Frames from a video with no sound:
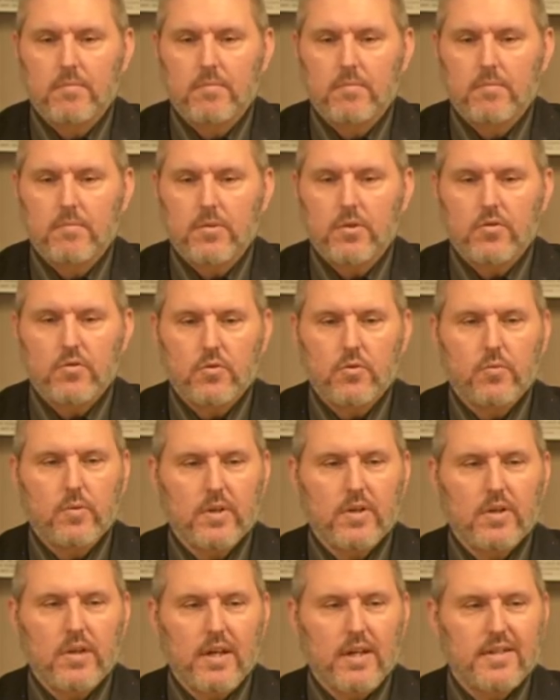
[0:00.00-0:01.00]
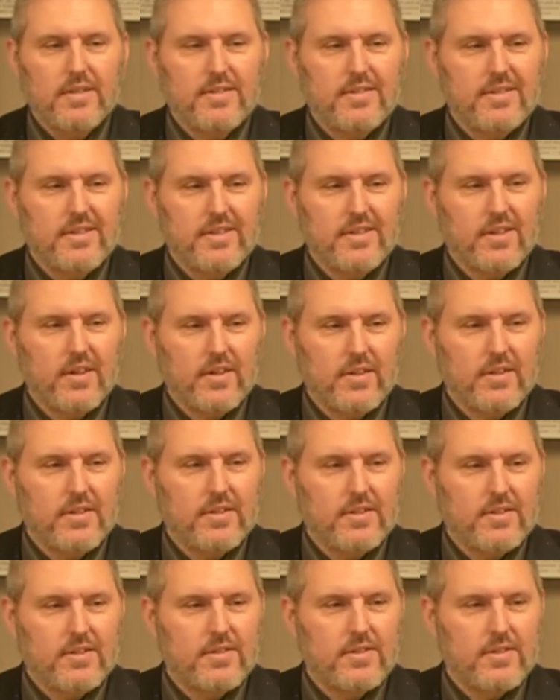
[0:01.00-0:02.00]
You do realize that God
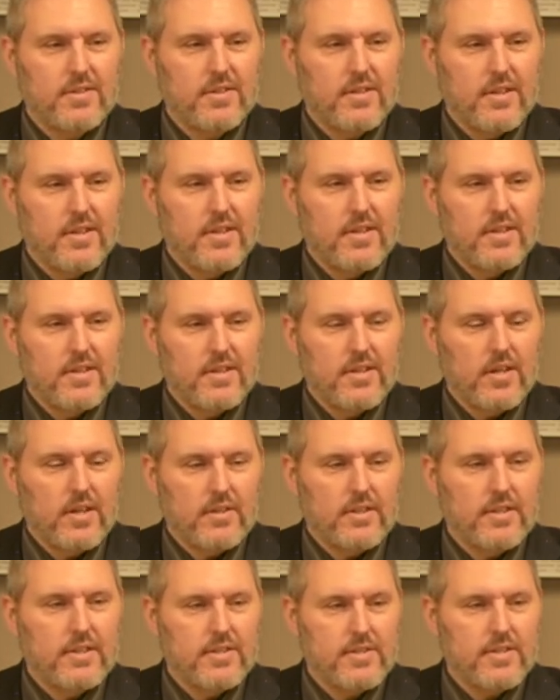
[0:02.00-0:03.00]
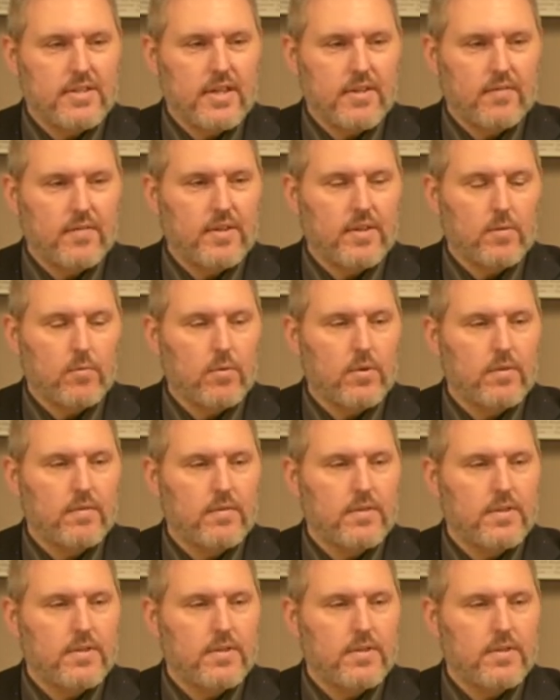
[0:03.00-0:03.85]
can, God can save any one of these